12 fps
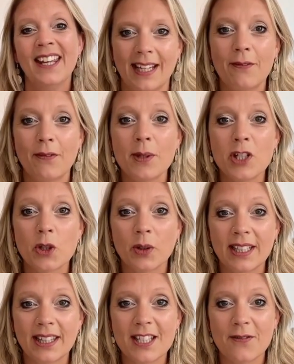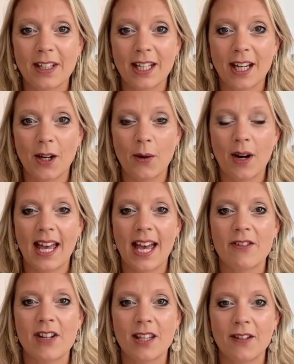And if you enjoyed this video, I
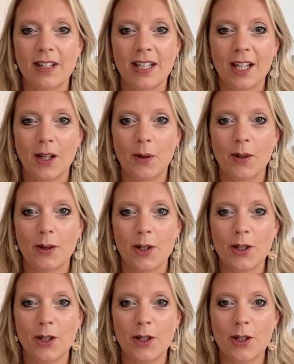have another video that